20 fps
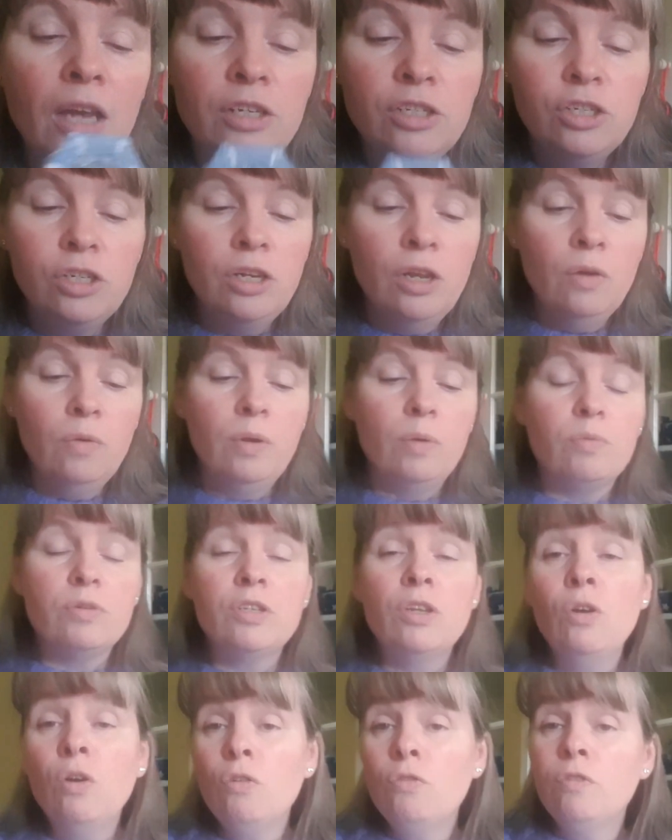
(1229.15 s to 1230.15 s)
Do you know, it was
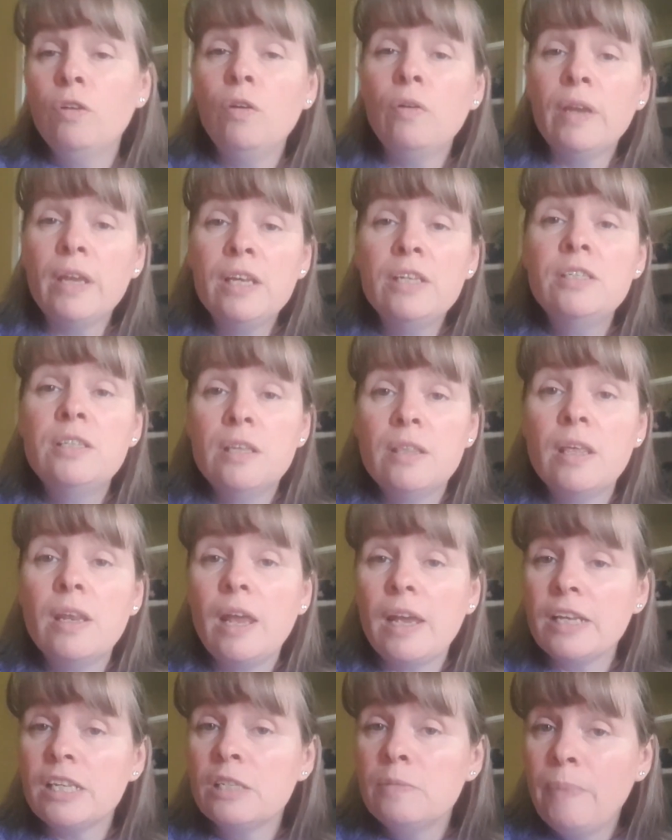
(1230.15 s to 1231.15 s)
an awful lot easier than
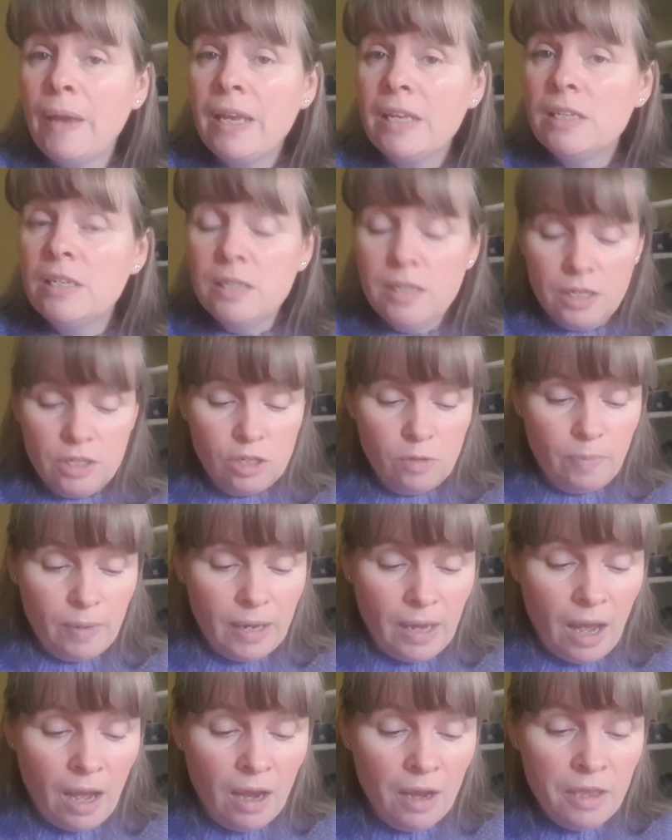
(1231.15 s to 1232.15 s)
I expected it to
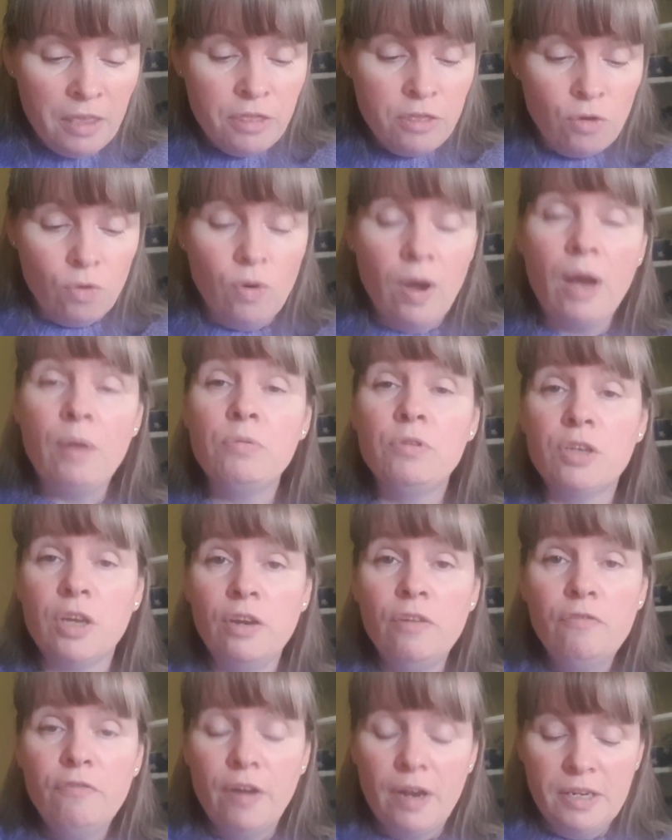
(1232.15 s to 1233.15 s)
be. I thought I was
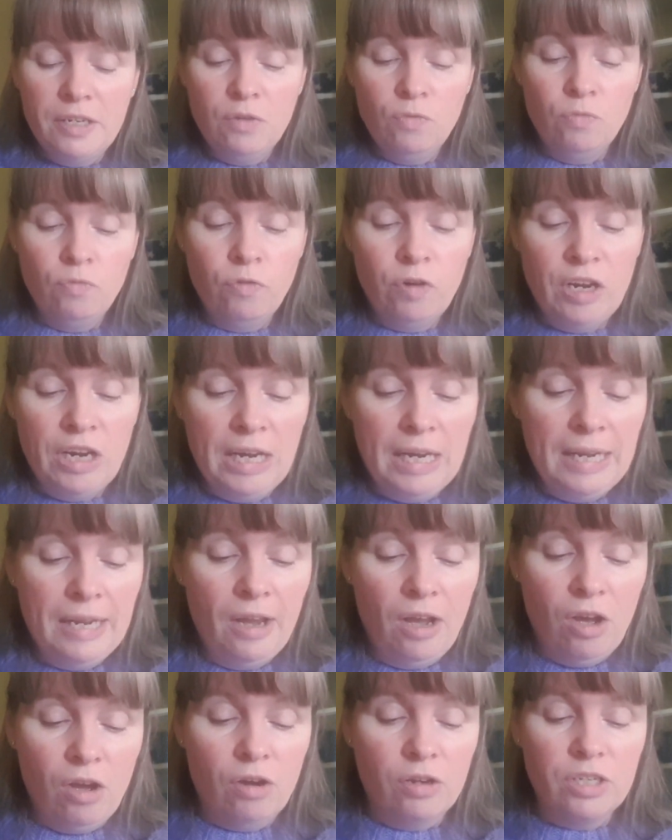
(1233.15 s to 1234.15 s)
going to find it really
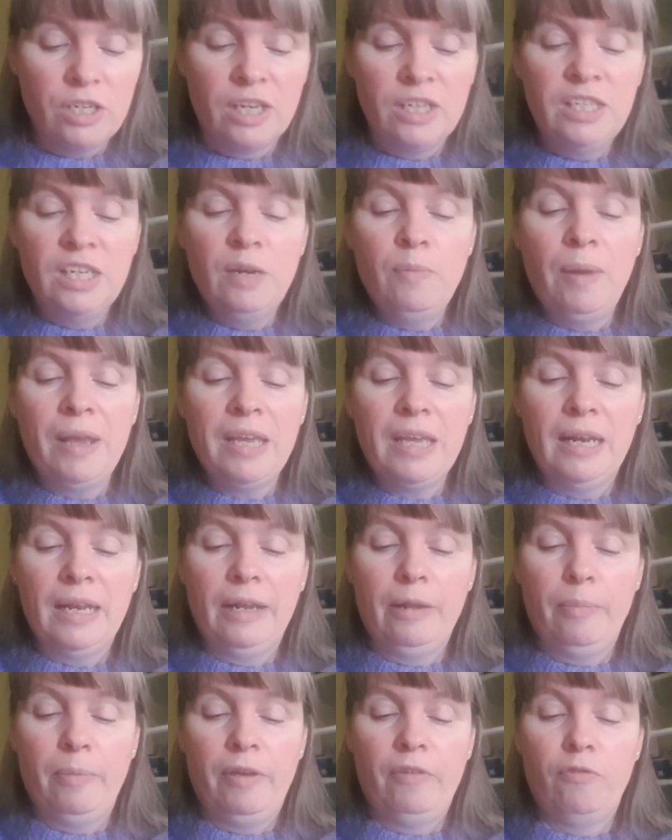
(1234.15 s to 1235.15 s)
hard. I did make a
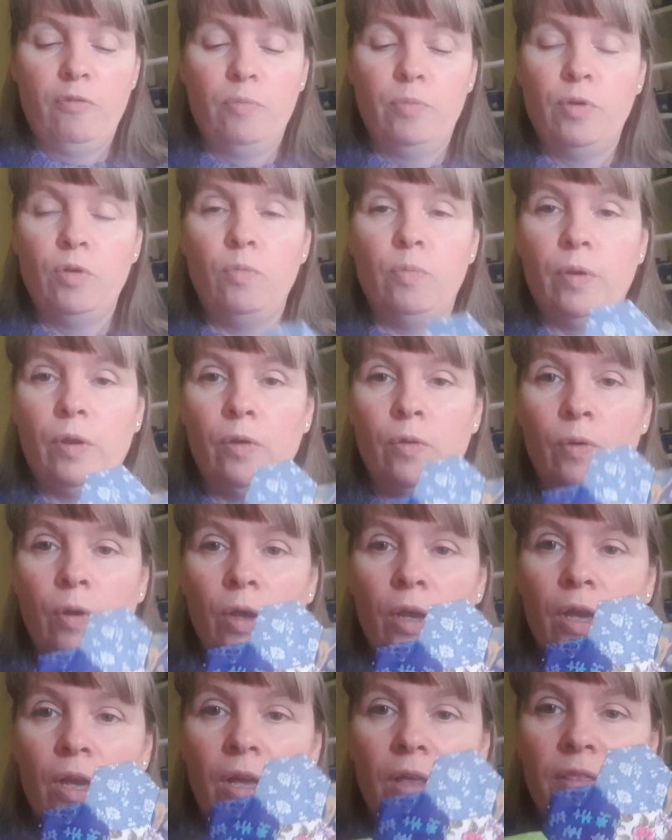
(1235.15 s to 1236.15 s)
little bit of a boo-boo.
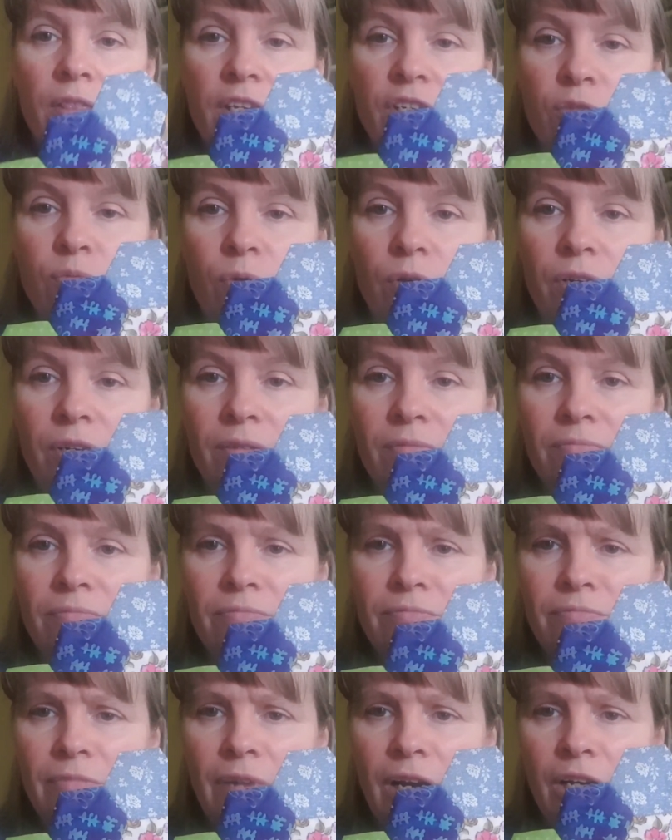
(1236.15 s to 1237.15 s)
This one,
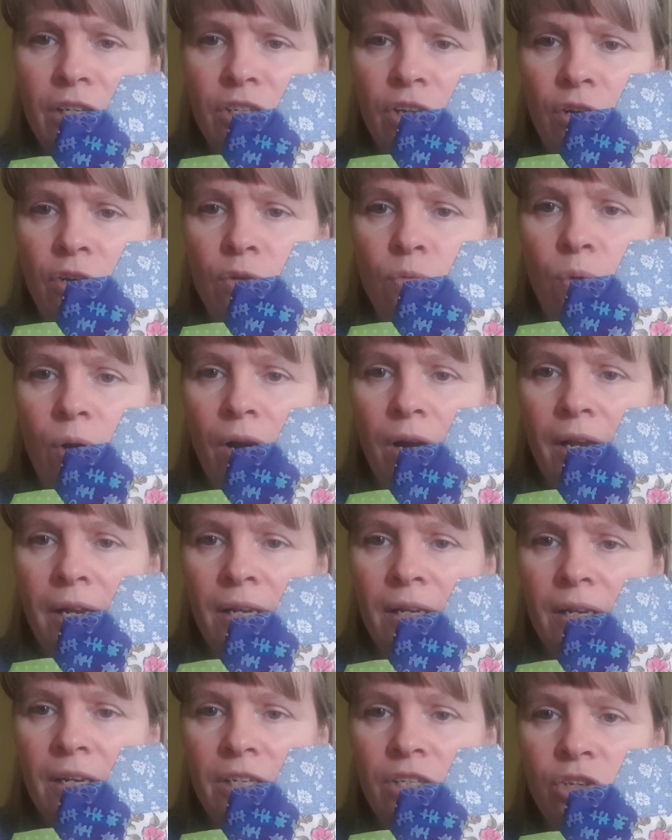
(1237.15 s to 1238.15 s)
I don't know why.
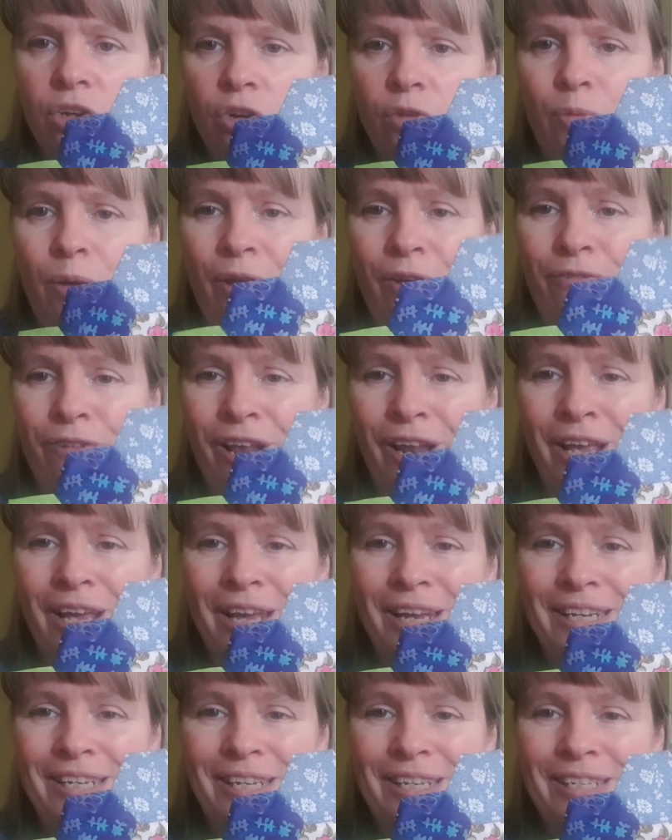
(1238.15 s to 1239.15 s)
It's got a bit of,
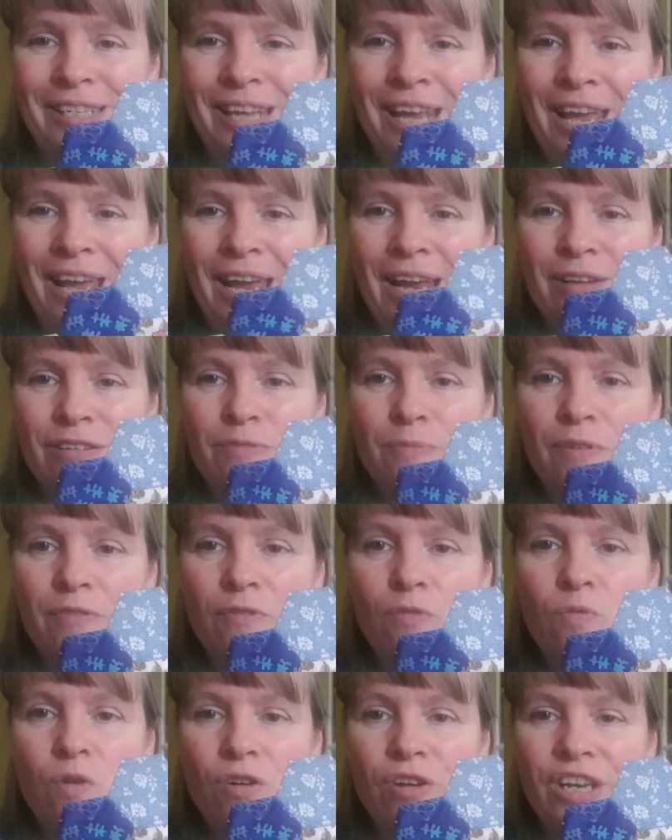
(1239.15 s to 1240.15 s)
it was a bit of
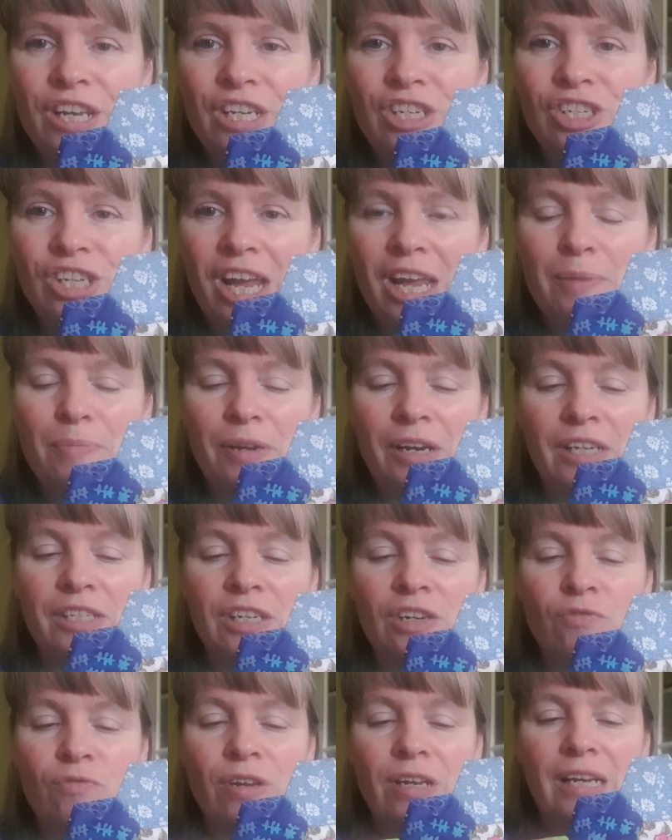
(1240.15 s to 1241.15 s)
a wonky shape, and I
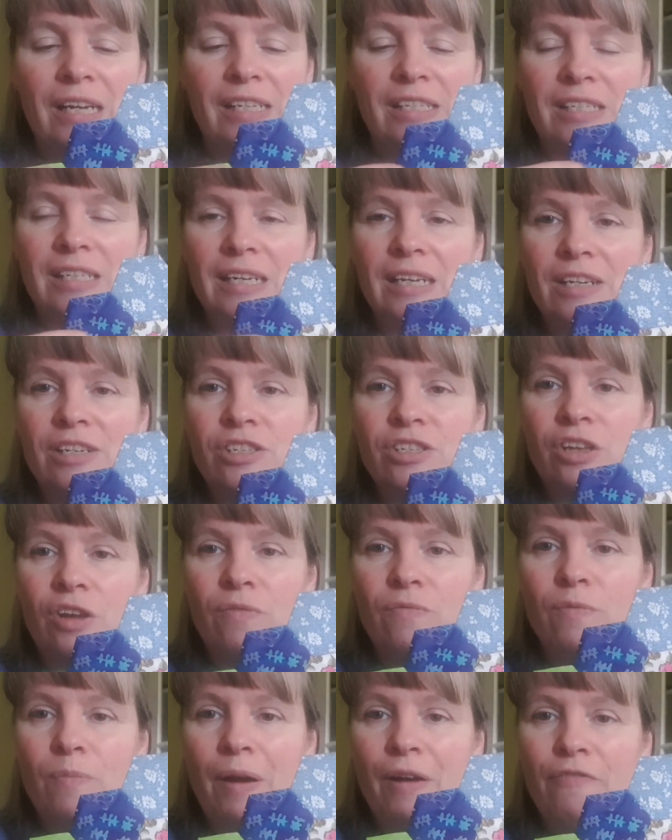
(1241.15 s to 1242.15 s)
didn't realise till I'd
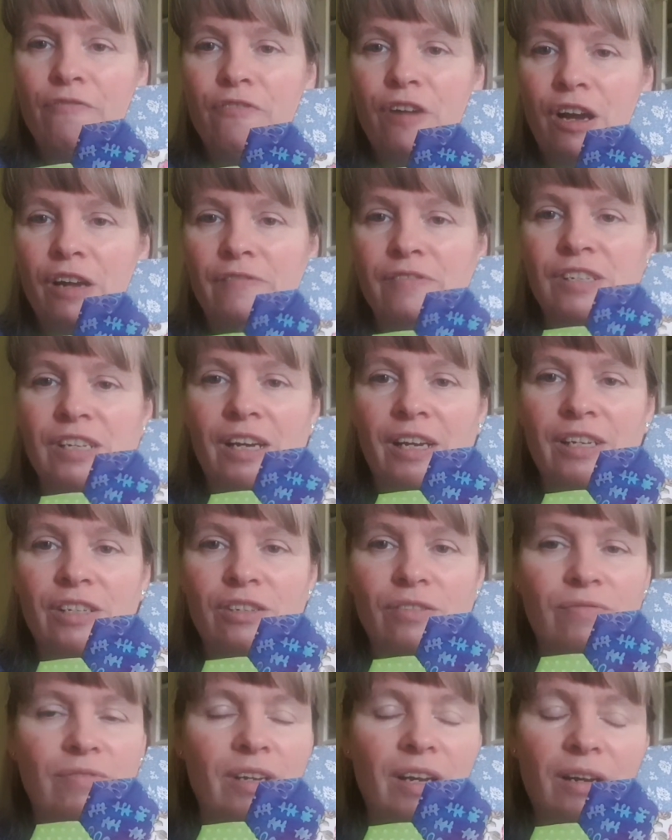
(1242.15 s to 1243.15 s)
sewn about 5 sides,
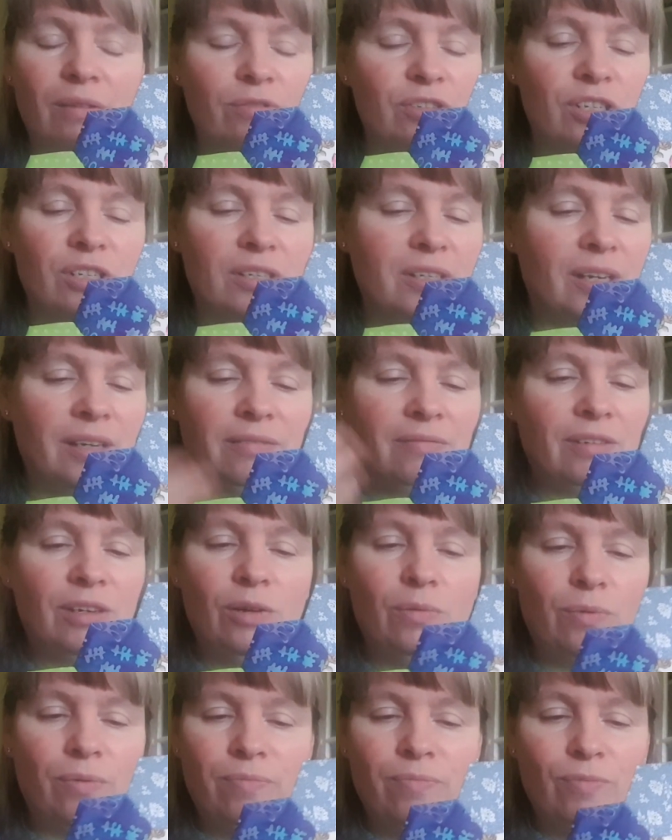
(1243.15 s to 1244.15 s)
and I was just like,
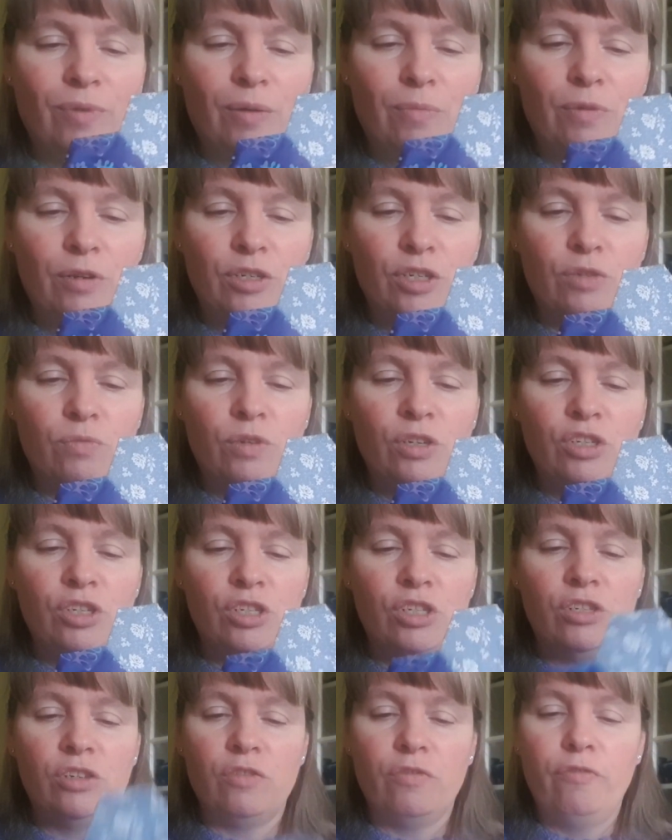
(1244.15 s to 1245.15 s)
oh well, we'll
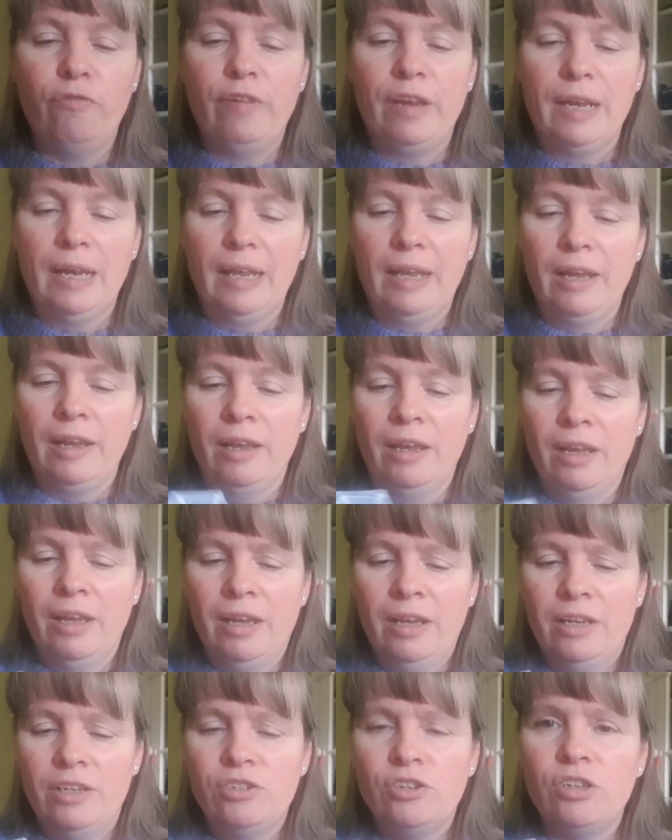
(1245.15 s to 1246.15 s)
just sort of fiddle it.
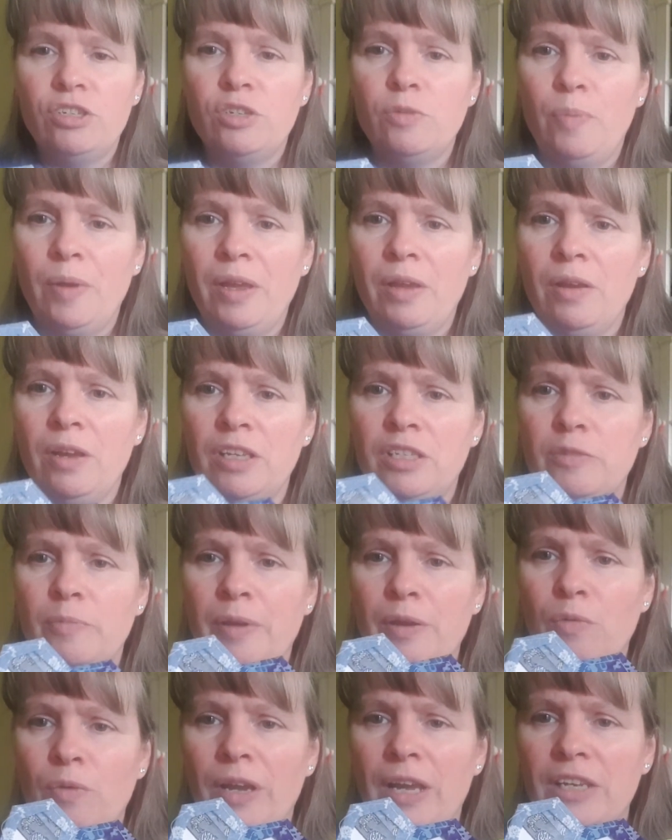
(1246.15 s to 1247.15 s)
So it's a
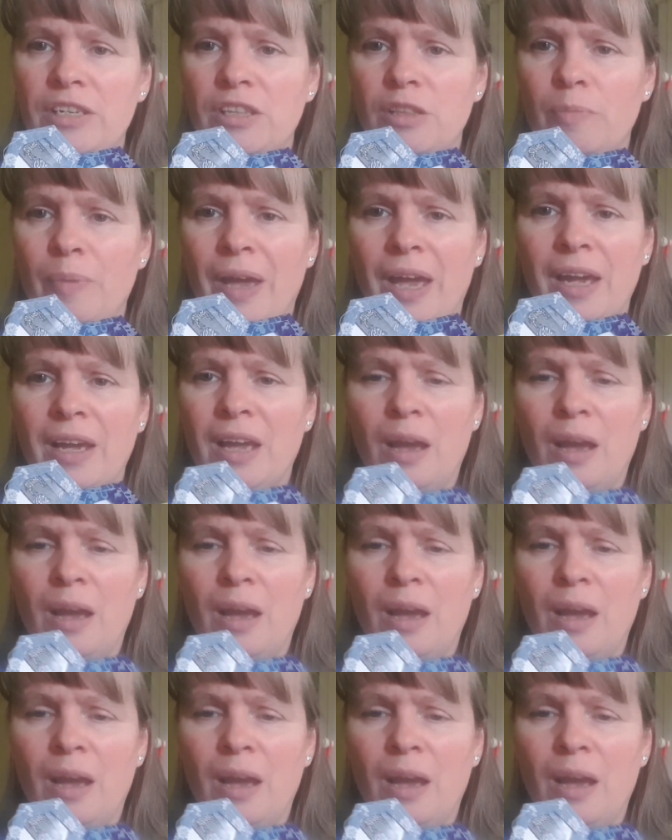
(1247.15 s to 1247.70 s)
bit weird at the back.